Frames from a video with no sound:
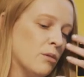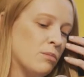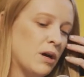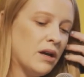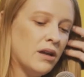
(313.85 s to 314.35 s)

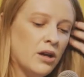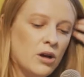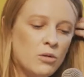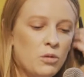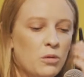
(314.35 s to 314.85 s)
But
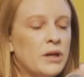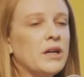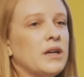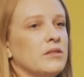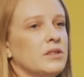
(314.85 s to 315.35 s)
what we're
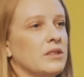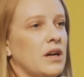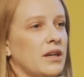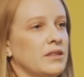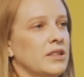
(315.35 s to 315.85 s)
kind of
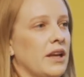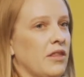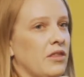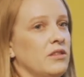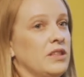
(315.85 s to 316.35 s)
starting to
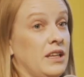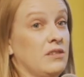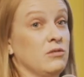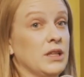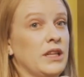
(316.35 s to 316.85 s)
get
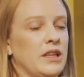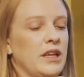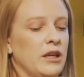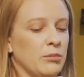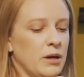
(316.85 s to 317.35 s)
really
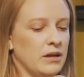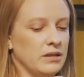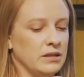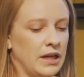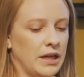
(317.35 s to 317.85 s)
thinking about
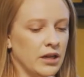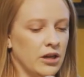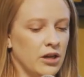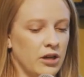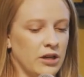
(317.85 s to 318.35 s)
is like,
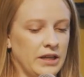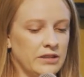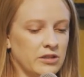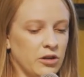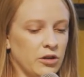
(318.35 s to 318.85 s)
okay,
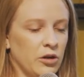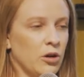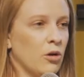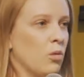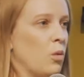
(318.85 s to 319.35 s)
so
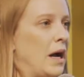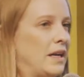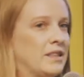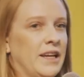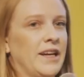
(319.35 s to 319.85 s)
why
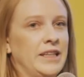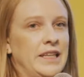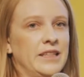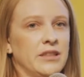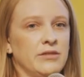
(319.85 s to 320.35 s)
does AI
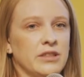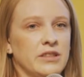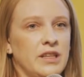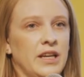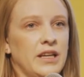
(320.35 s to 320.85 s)
need
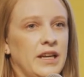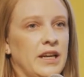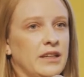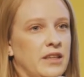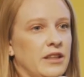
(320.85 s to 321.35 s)
diversity?
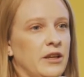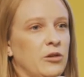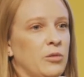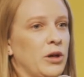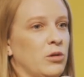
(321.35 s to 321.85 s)
And I think
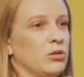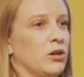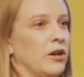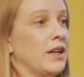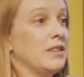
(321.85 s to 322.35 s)
we all know
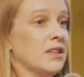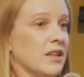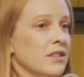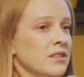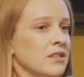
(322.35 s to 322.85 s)
it
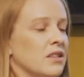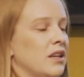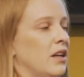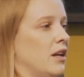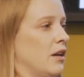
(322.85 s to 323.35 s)
does.
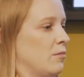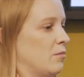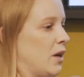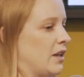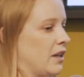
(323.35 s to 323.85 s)

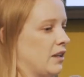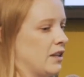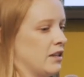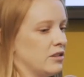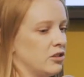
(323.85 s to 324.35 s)
And I
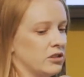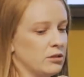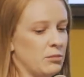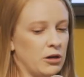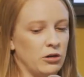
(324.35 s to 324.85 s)
think it's just a
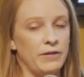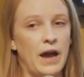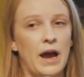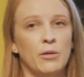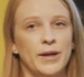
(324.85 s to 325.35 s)
matter of
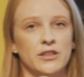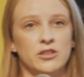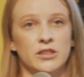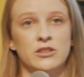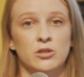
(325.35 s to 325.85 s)
how we
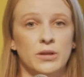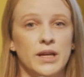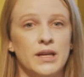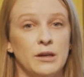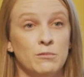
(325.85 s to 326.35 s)
actually do
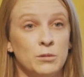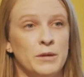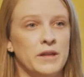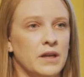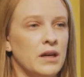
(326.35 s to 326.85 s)
that and
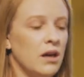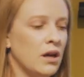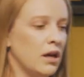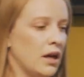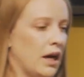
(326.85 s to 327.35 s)
implement that.
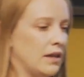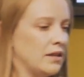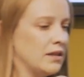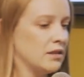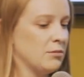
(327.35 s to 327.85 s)
And
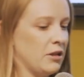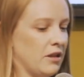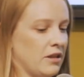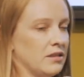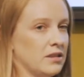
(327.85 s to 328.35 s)
that's some of the
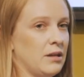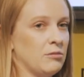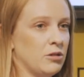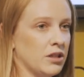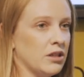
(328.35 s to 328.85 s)
things that I'm
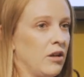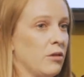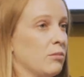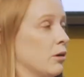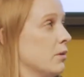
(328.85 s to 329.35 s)
working on at the
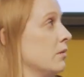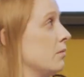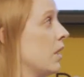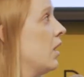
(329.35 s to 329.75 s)
moment.